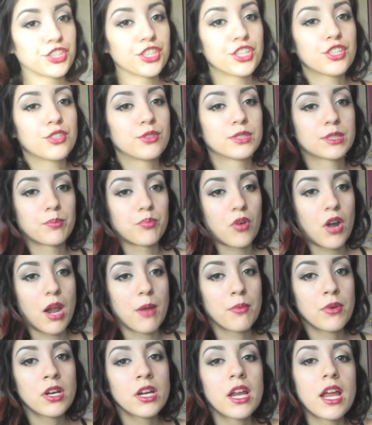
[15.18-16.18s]
you're going to use a
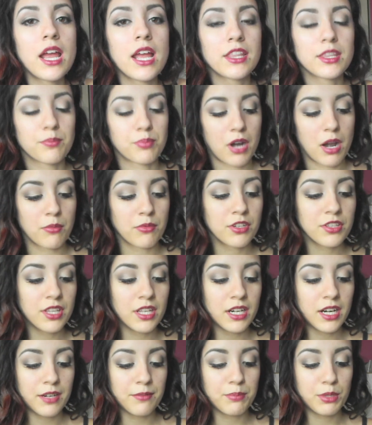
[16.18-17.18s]
primer and the primer
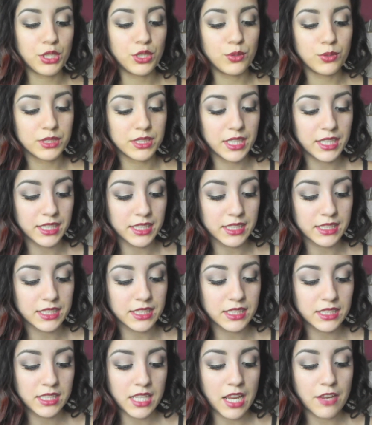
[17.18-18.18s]
that I've been using is
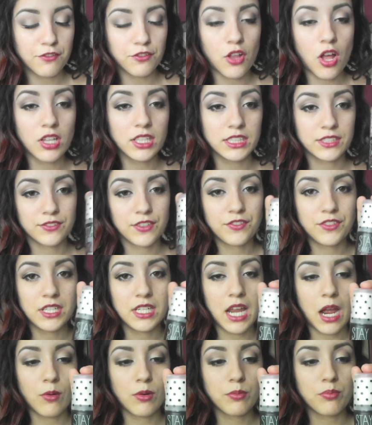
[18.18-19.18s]
a Stay Flawless
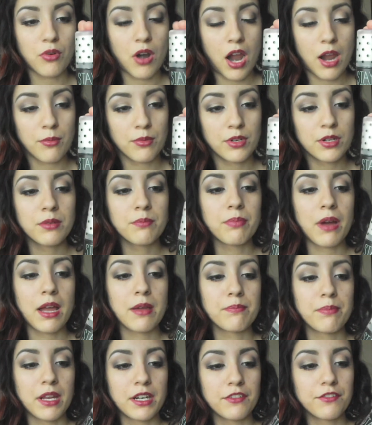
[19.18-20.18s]
15 Hour Primer
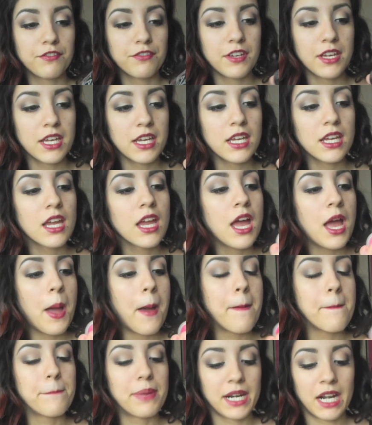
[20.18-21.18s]
by Benefit.
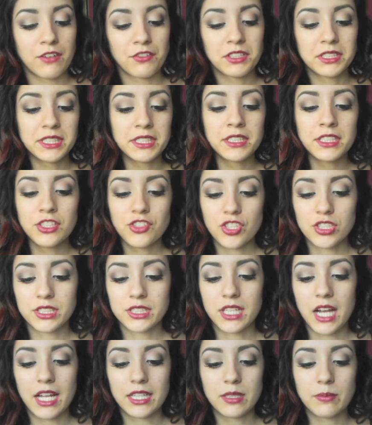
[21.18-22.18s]
But I recently
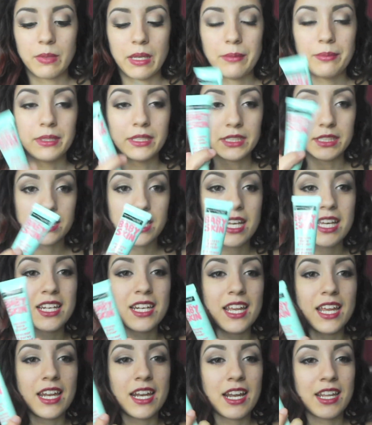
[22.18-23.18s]
just got the Baby
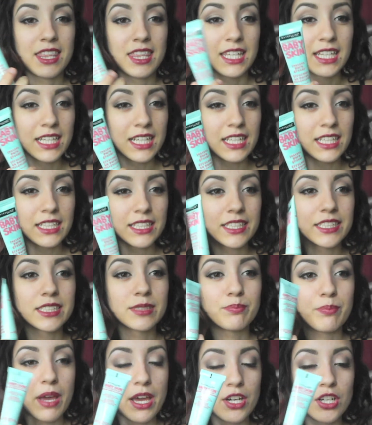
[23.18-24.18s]
Skin and I think I like
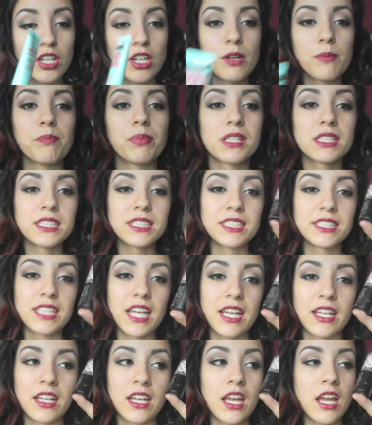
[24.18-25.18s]
this better but since
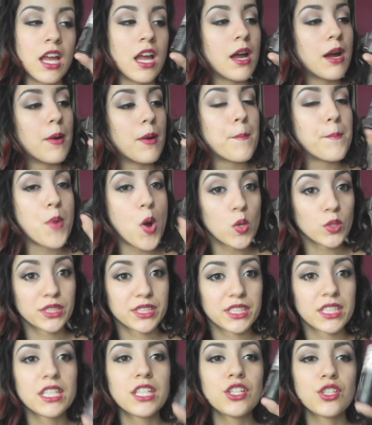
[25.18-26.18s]
I
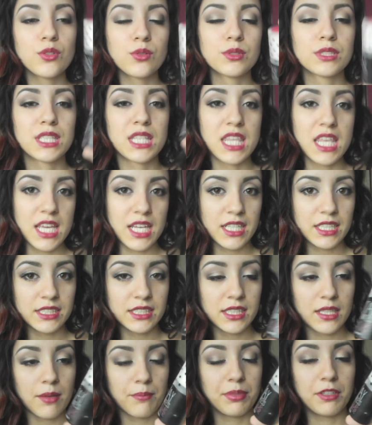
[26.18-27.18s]
mostly used
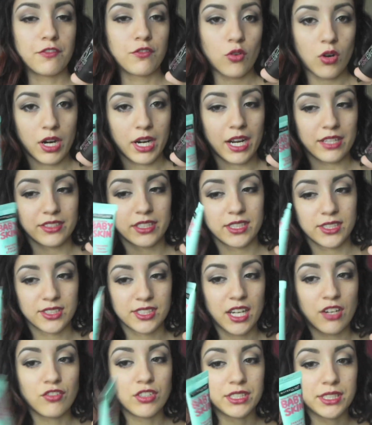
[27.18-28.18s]
this before I got this
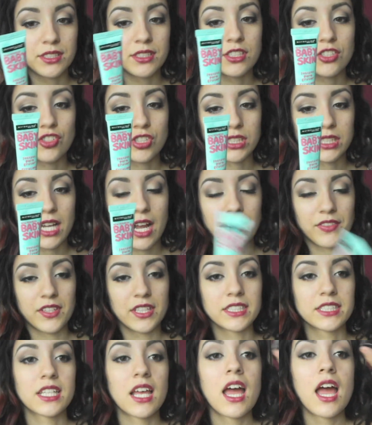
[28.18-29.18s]
because I recently just got
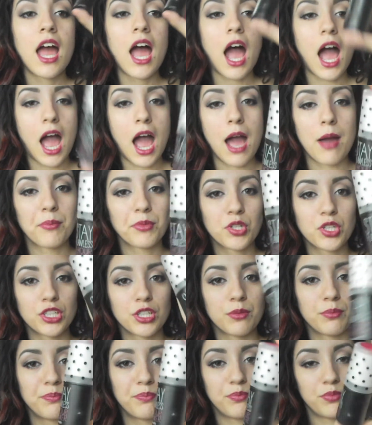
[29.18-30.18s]
this. I'm
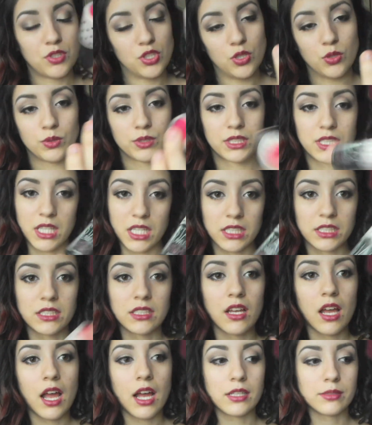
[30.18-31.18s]
gonna use
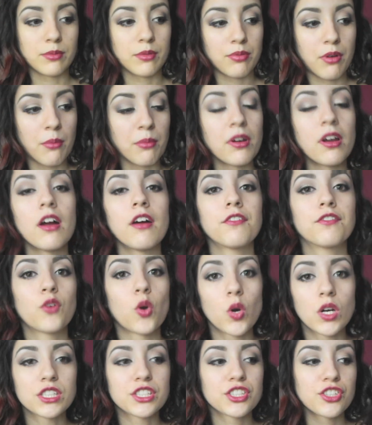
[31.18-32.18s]
this as my primer. Of
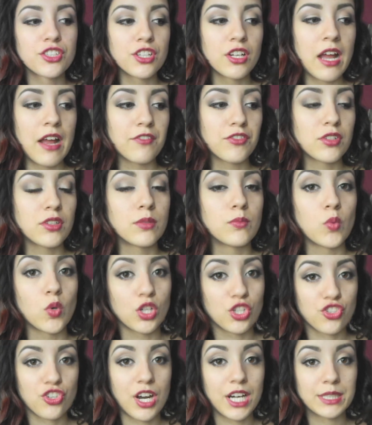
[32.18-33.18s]
course, you're gonna have to
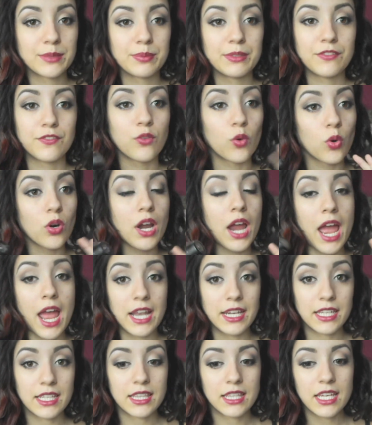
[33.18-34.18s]
moisturize before
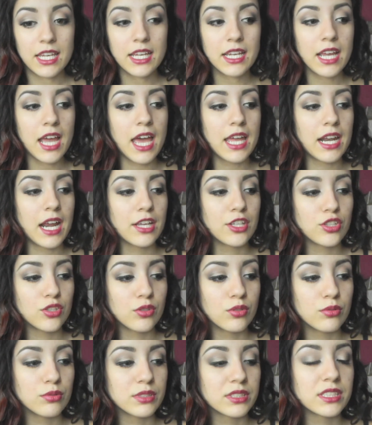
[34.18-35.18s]
anything, and I
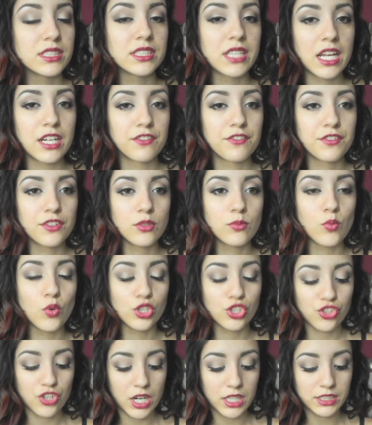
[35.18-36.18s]
use the Cetaphil
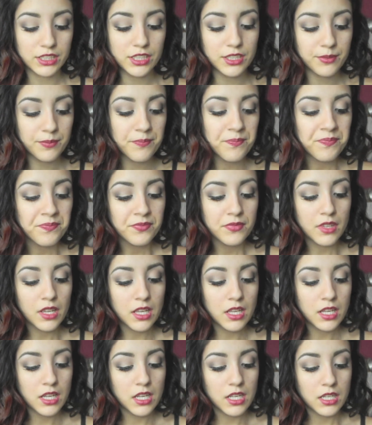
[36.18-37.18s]
moisturizer,
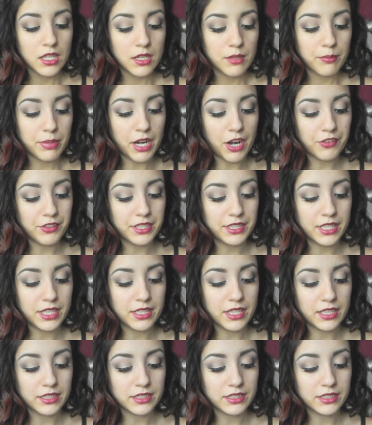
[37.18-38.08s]
but I already did